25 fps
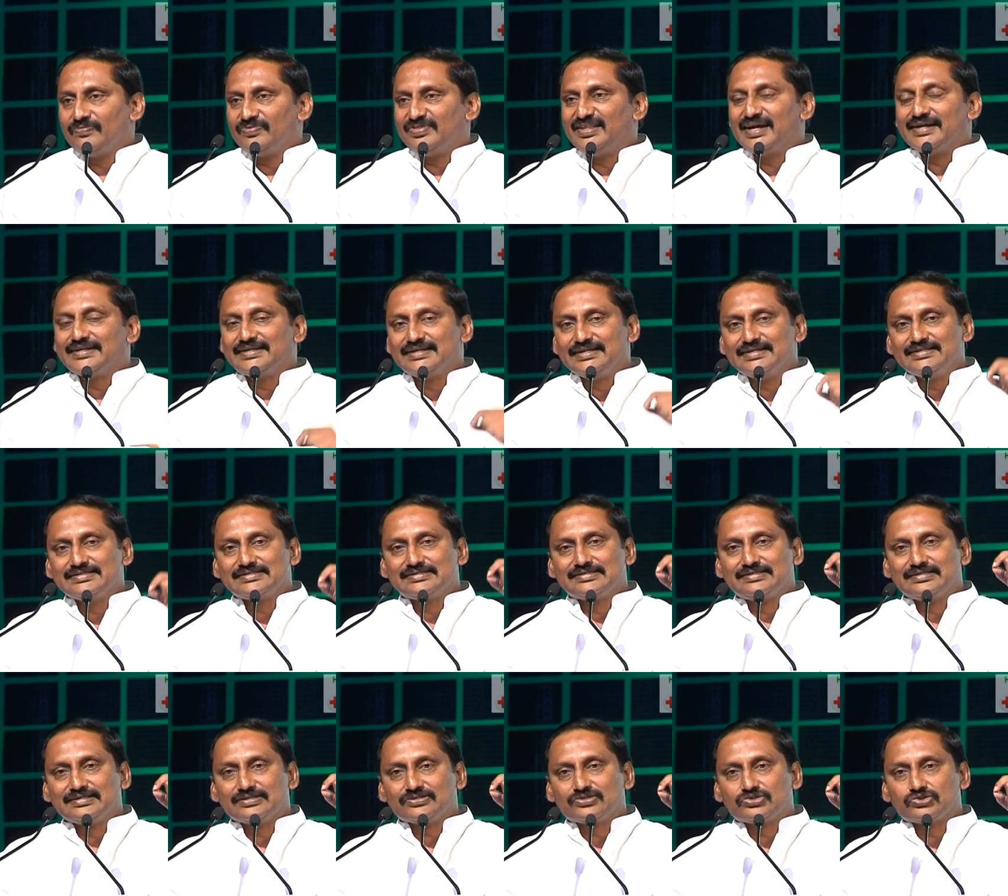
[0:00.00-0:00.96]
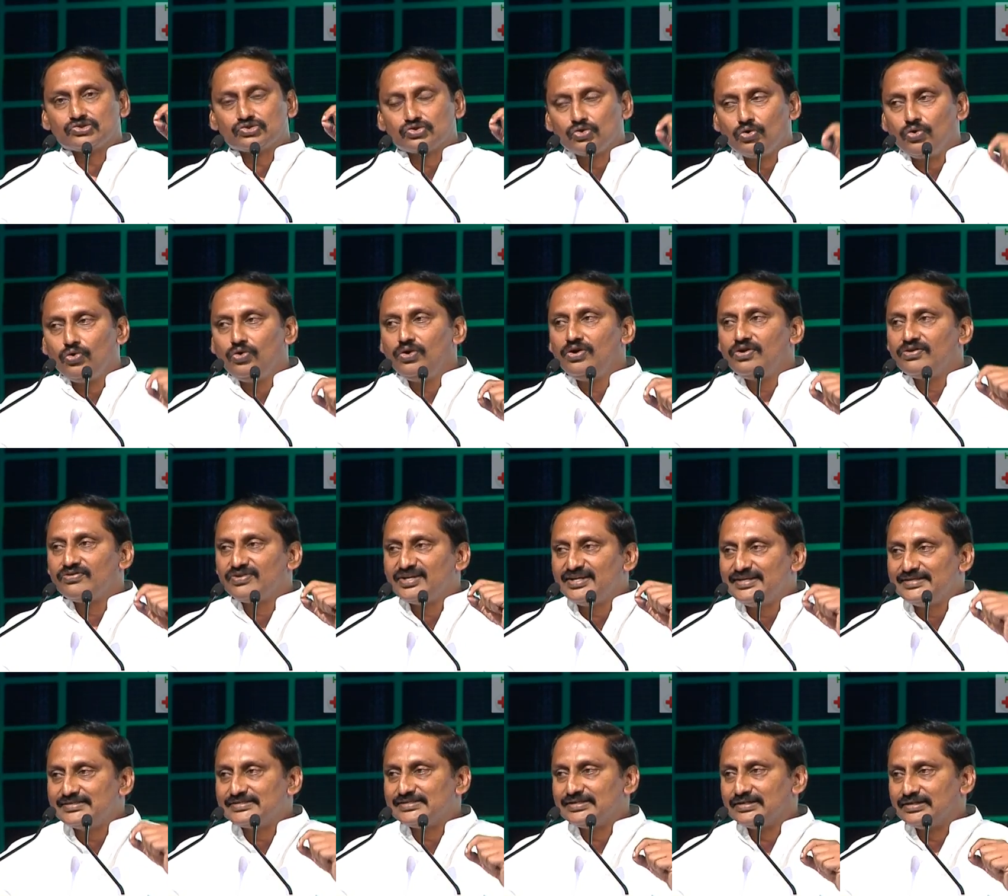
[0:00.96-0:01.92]
that is the sole
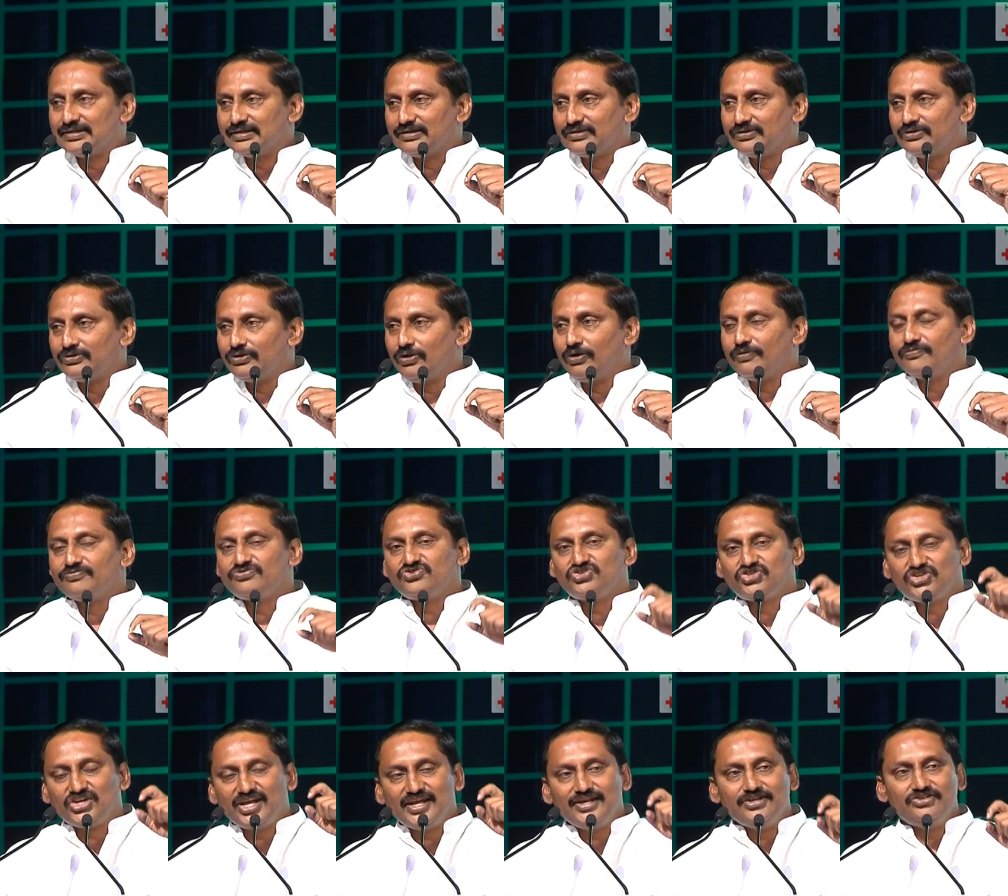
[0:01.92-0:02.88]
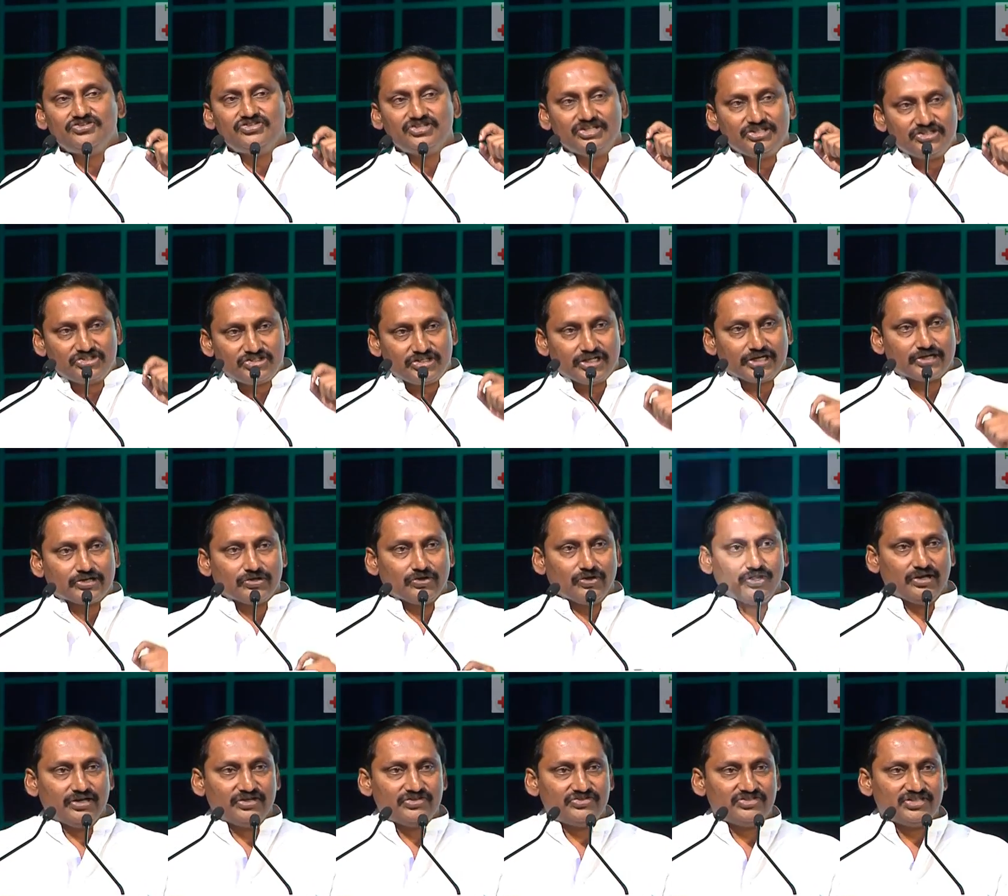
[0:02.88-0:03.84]
reason of change in
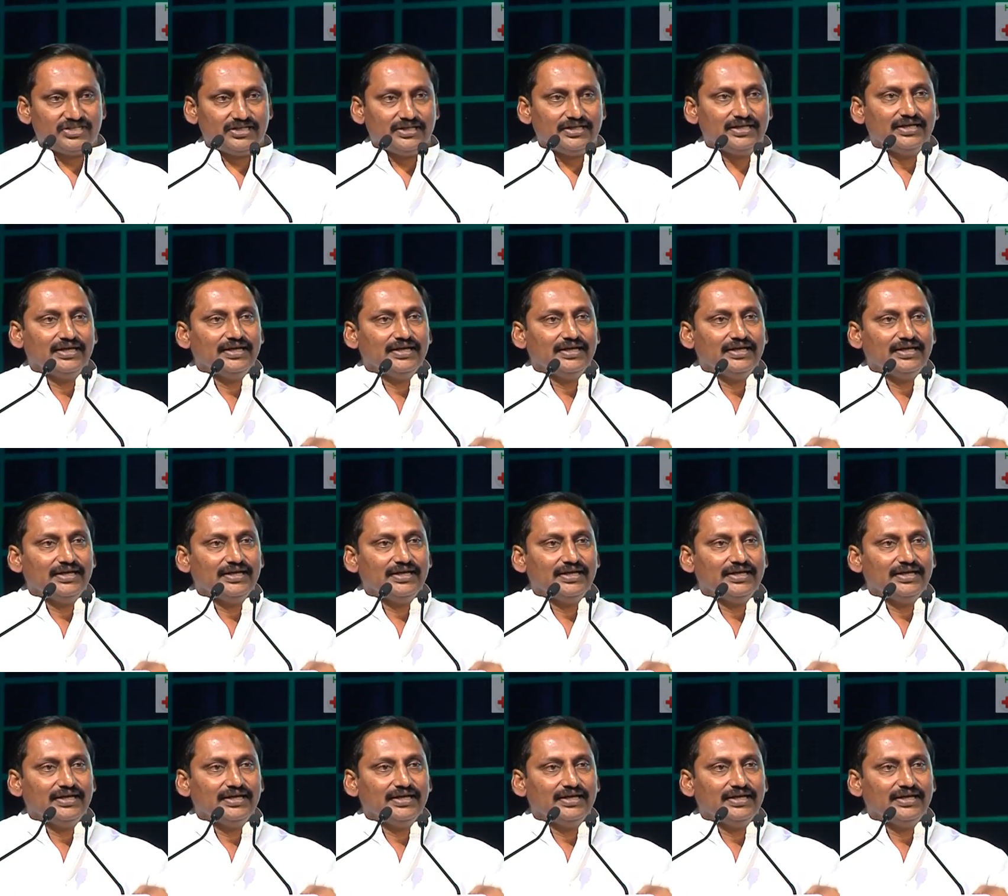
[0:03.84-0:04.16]
technology,